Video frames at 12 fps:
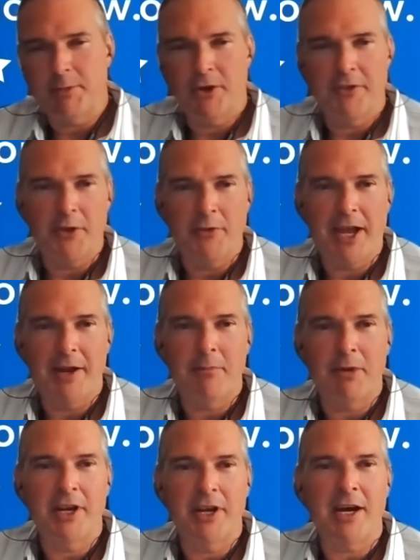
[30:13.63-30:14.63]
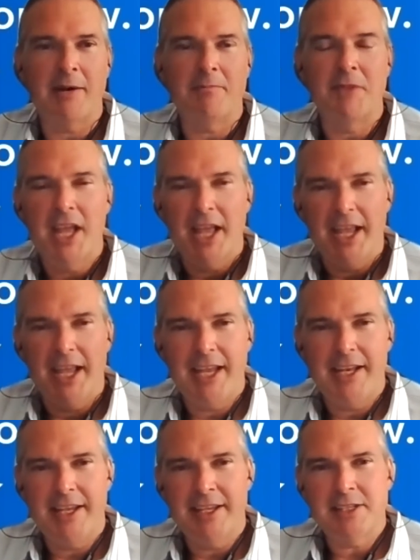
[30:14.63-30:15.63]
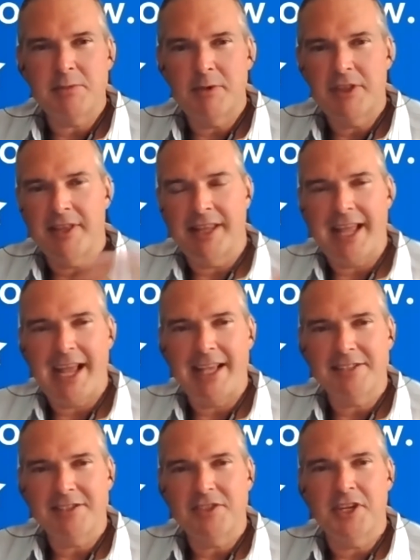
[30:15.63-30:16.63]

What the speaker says: We all know that. But it is within the last,